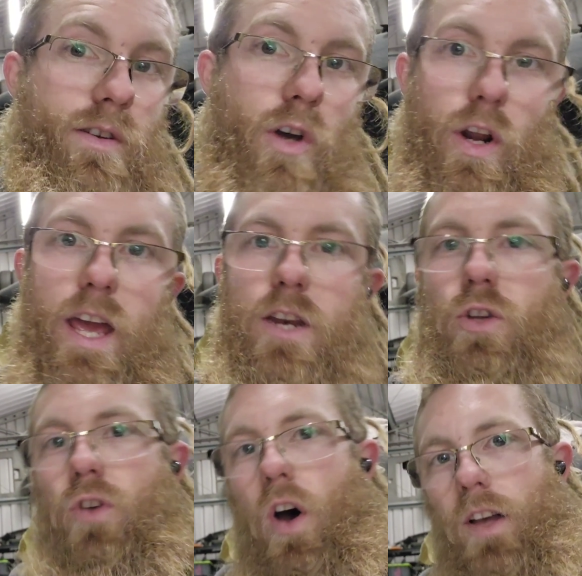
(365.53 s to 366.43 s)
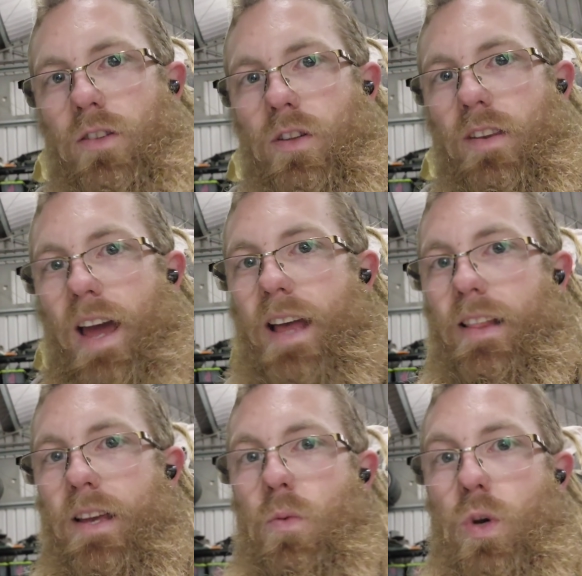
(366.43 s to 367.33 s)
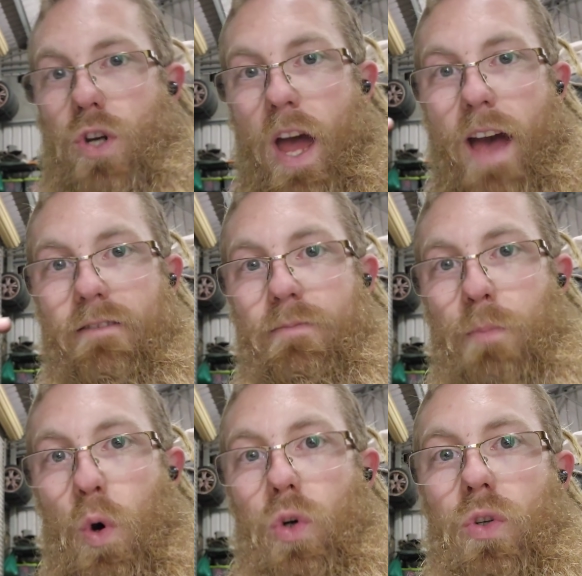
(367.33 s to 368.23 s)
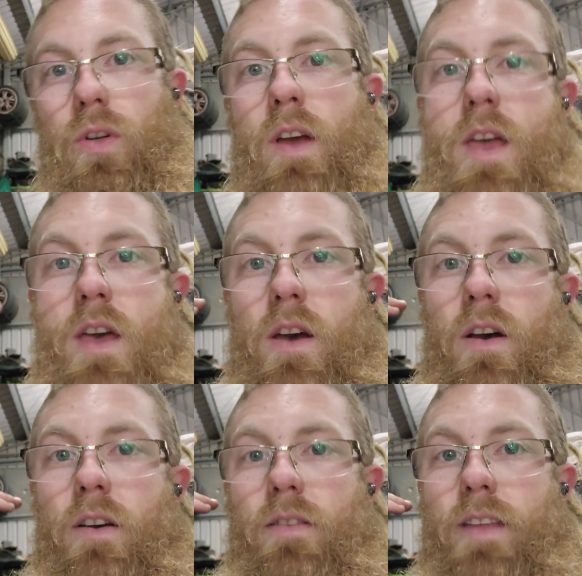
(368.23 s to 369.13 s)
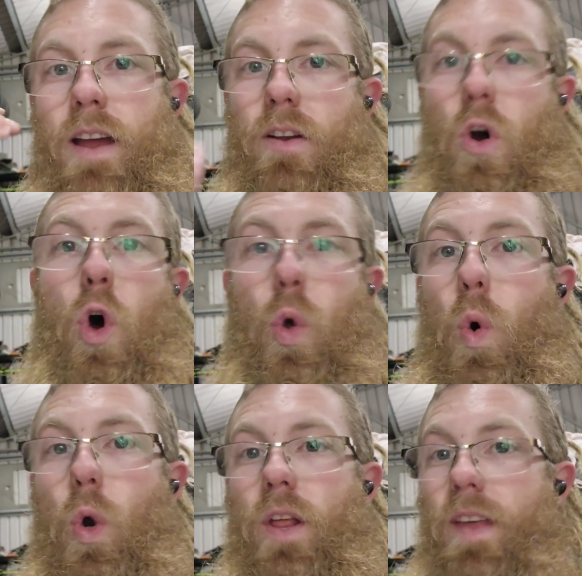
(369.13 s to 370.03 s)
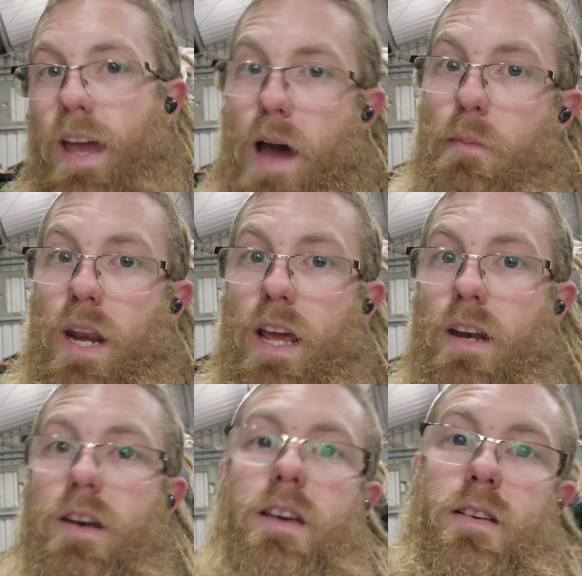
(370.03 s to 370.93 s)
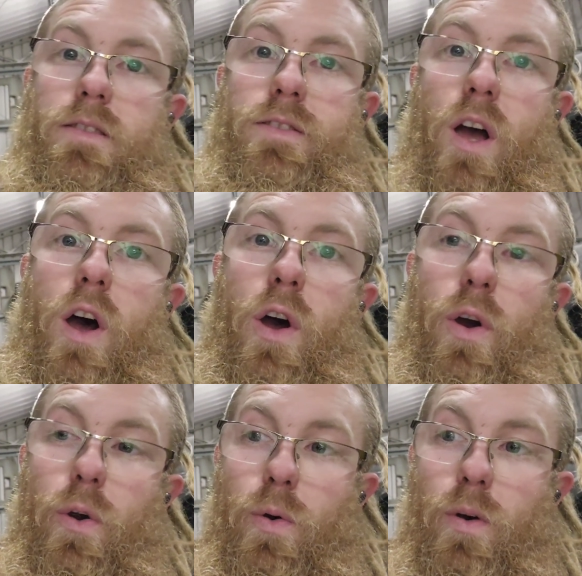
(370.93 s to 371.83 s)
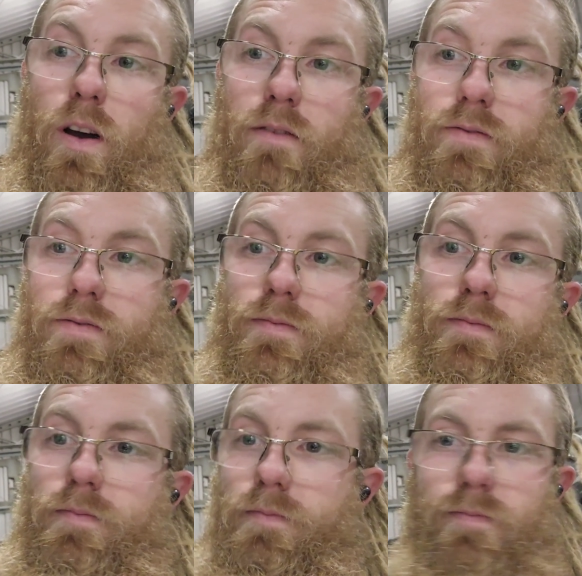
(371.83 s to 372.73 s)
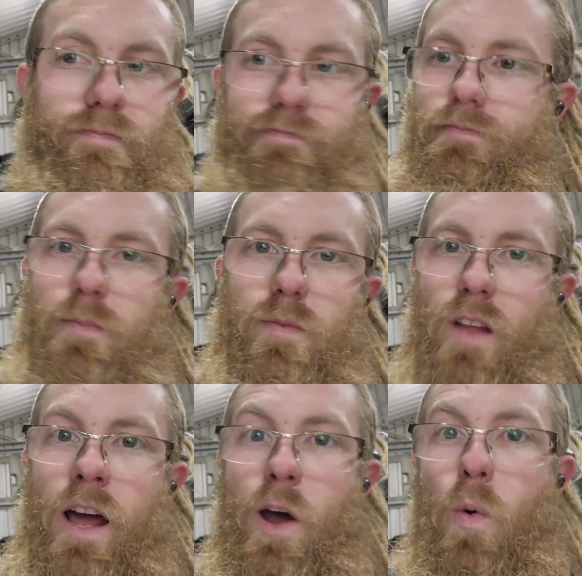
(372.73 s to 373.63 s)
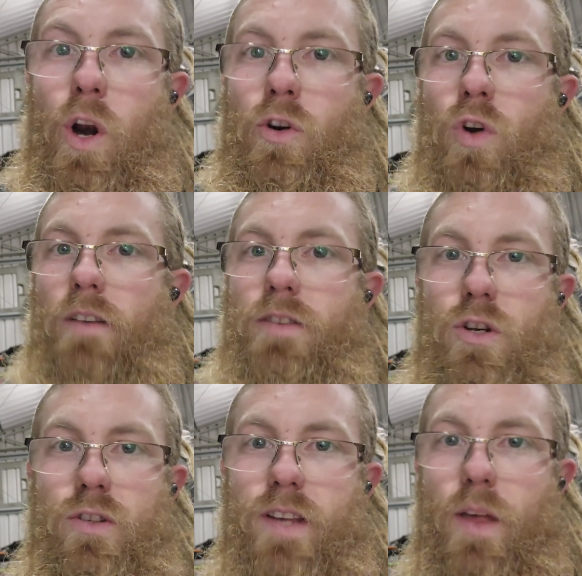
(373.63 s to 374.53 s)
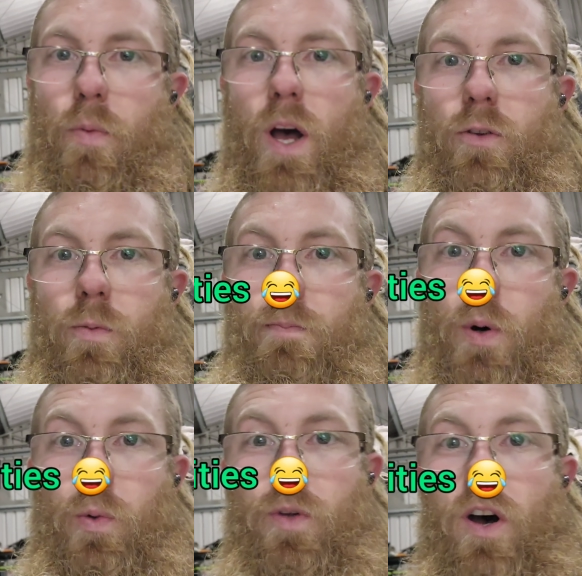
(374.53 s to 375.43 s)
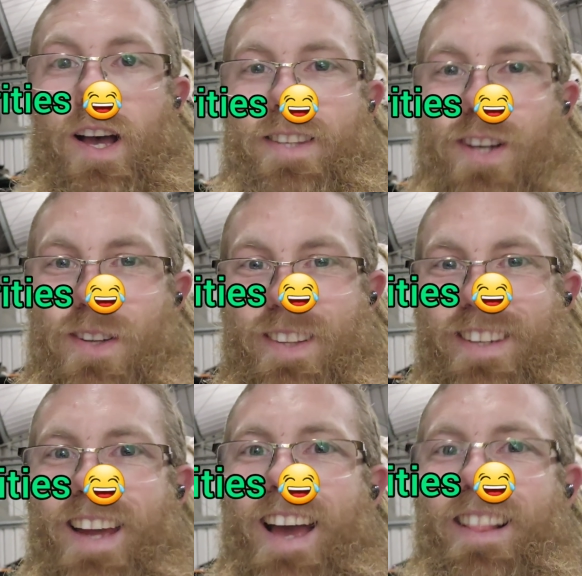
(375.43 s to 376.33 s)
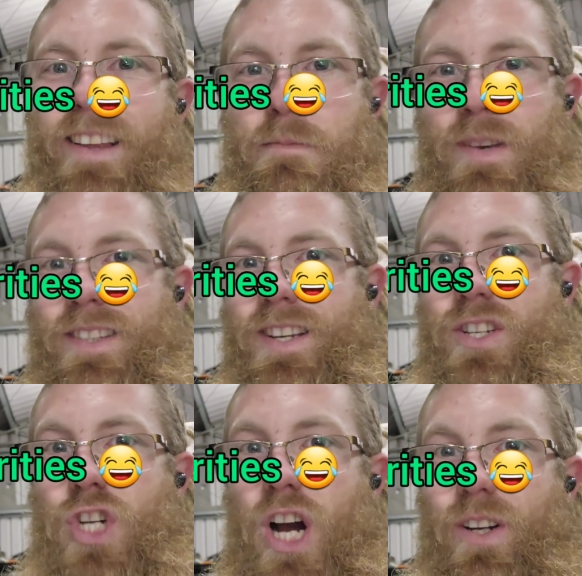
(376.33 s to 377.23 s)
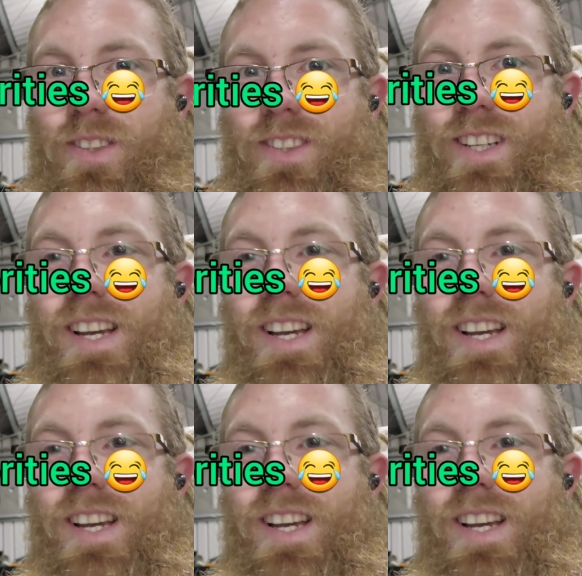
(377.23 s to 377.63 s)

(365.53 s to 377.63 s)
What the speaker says: Got to get new tyres on the daily, which I have booked. They're on order, they're coming in, so I don't want to drive to New South Wales with bald tyres on the daily, missing chunks.